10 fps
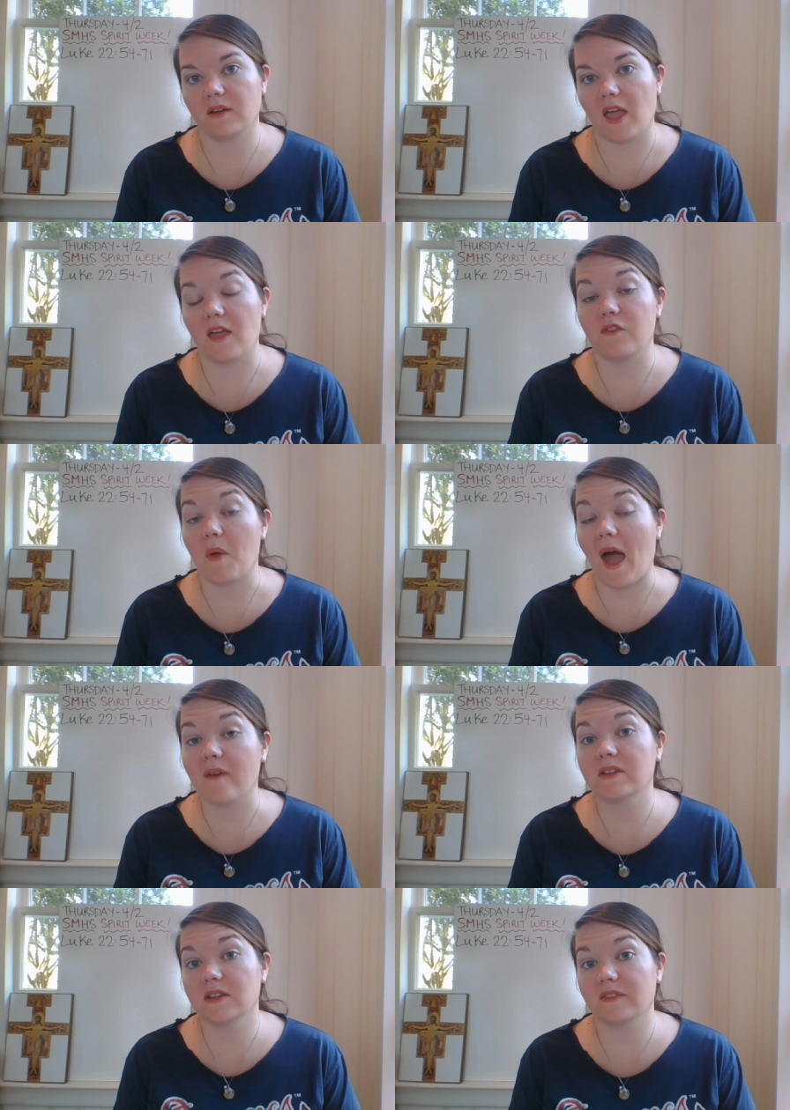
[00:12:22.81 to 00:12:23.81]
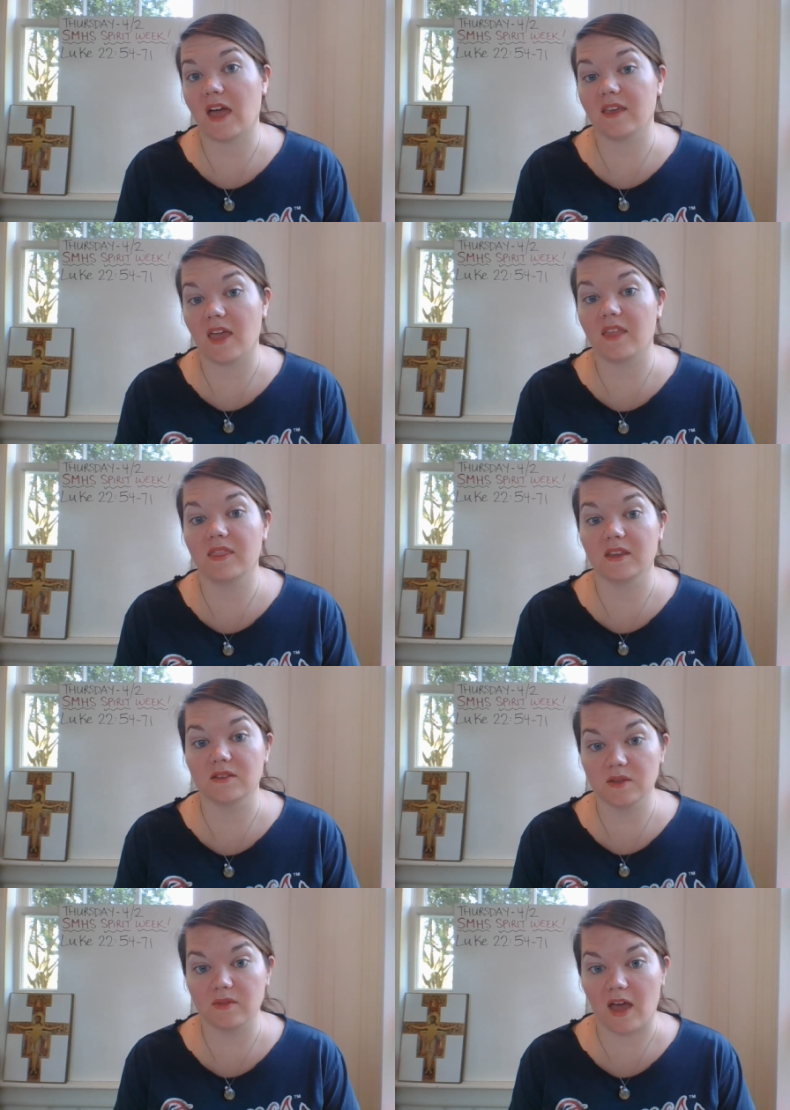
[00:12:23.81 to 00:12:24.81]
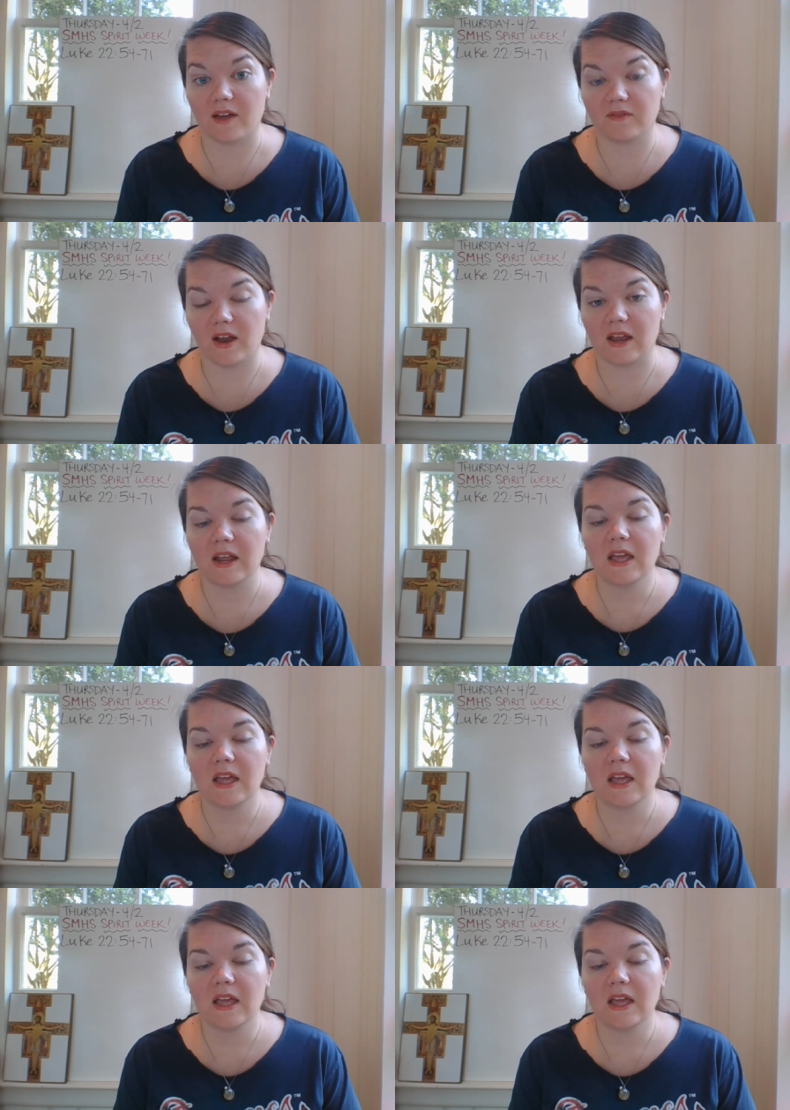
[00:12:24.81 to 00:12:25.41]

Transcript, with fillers: Okay, if you haven't done that yet, then do that, right?